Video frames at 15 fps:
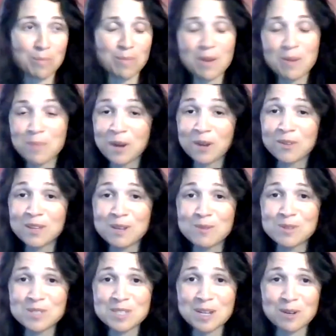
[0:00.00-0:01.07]
Apparently, it
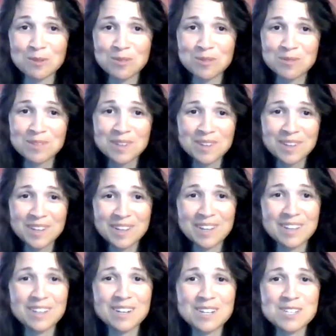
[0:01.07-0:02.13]
was south,
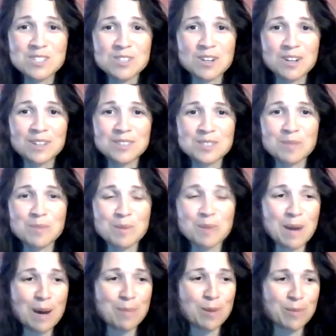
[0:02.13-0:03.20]
and I saw something
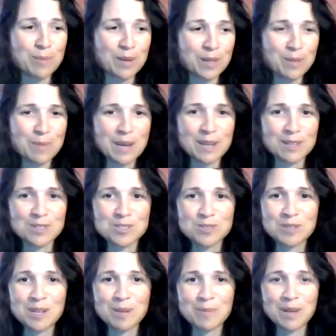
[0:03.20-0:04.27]
pop up on the back of the
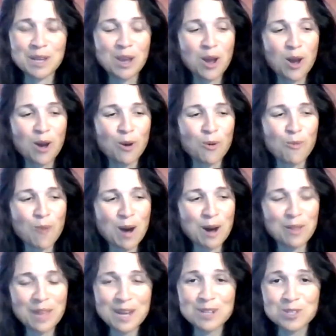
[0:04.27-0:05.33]
screen. I'm like,
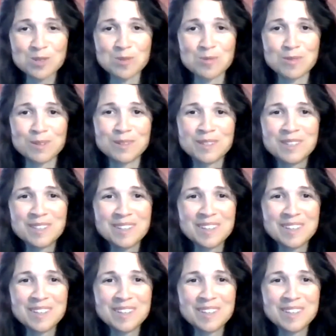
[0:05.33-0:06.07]
wow, that is cool.